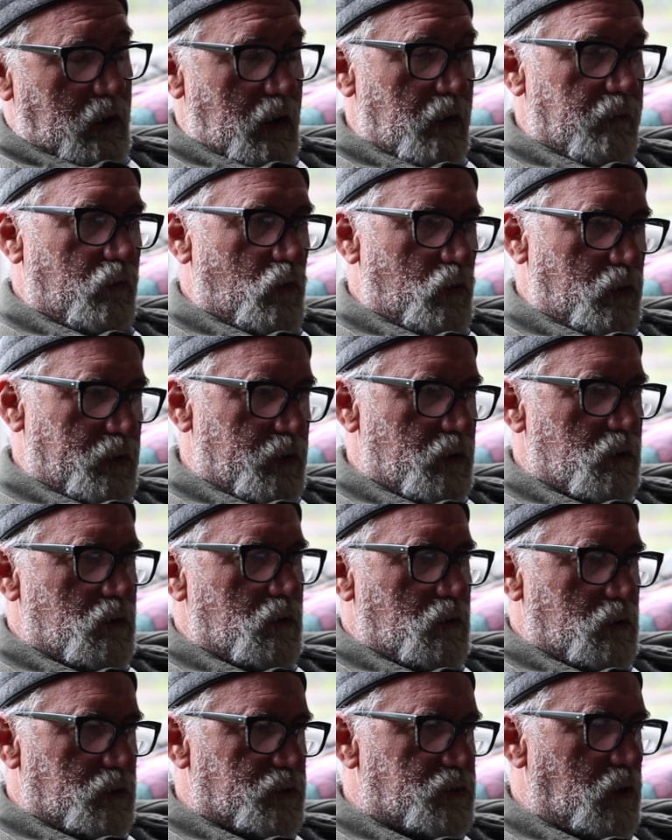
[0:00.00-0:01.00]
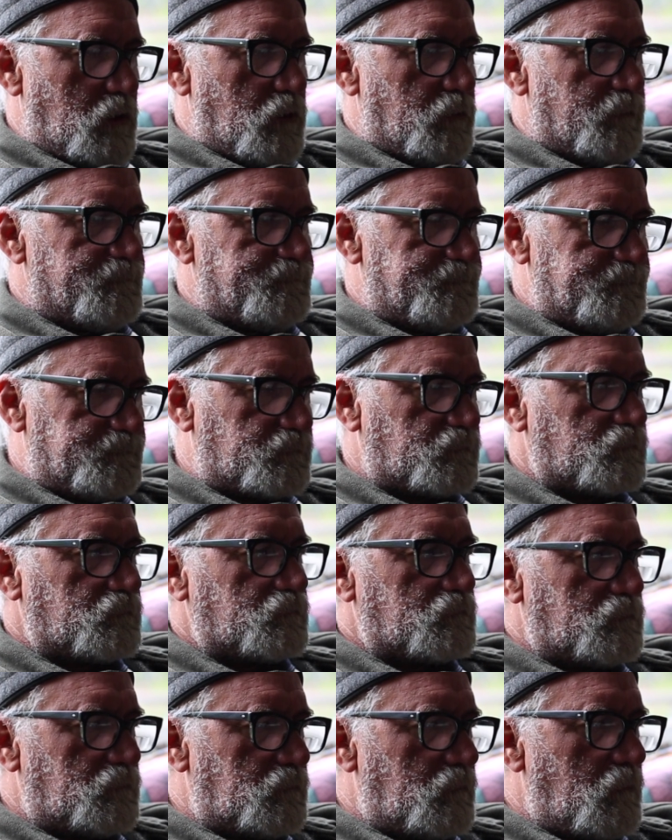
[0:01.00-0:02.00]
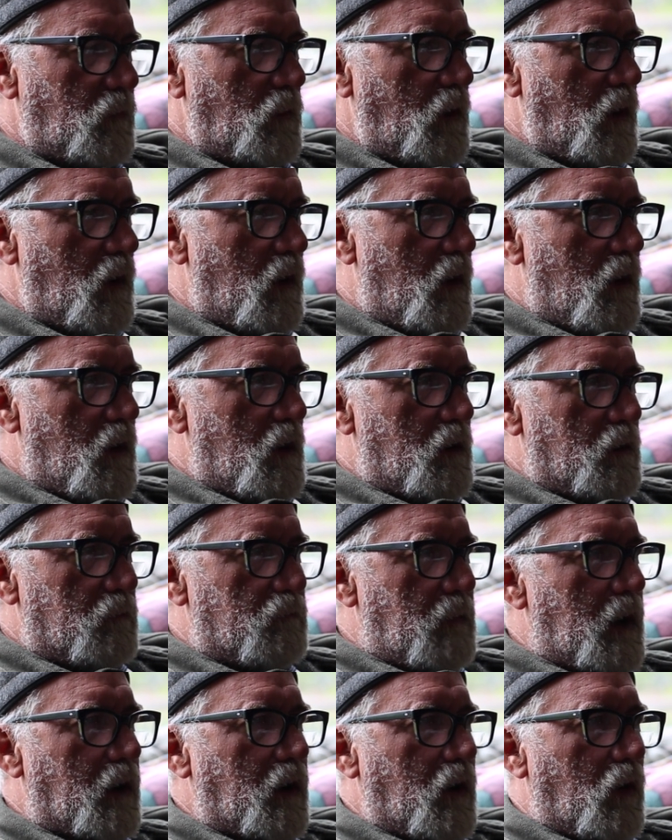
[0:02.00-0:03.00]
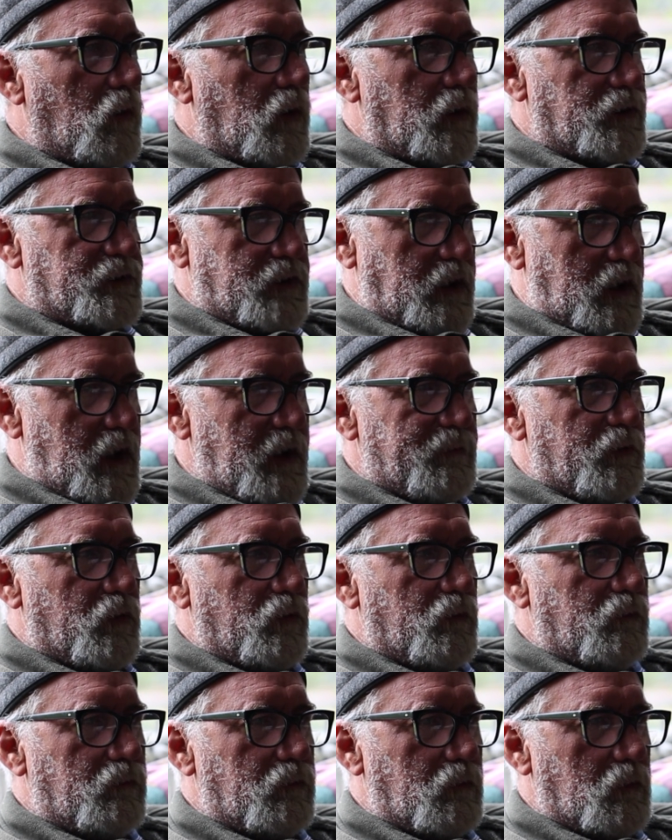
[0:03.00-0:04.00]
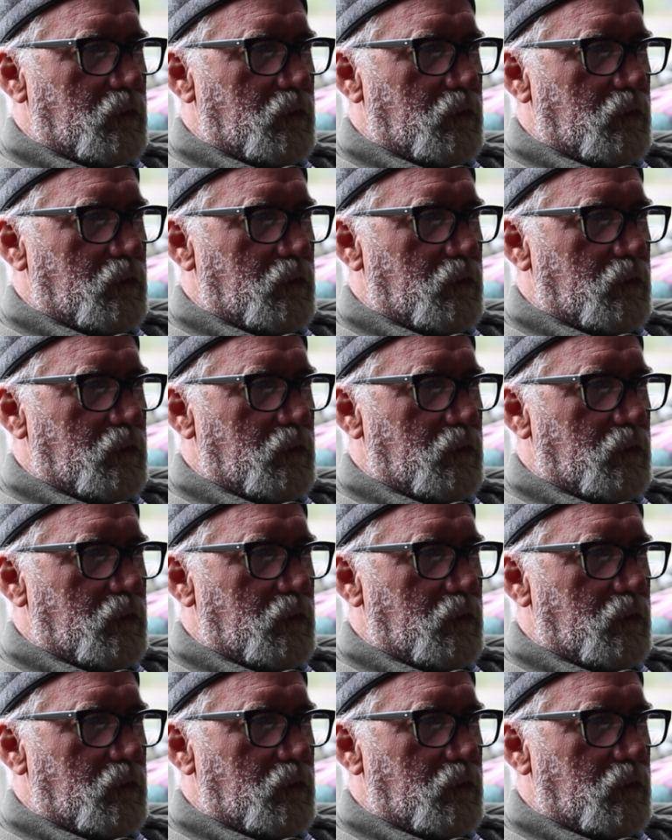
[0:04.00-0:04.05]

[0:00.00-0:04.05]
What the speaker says: California. So my goal is to keep them